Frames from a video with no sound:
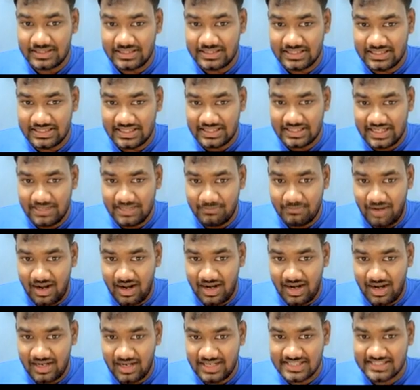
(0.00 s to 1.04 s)
the
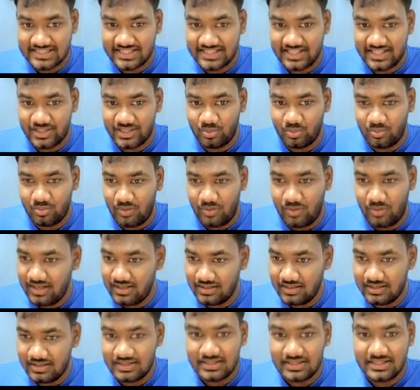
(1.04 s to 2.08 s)
demand is Q1,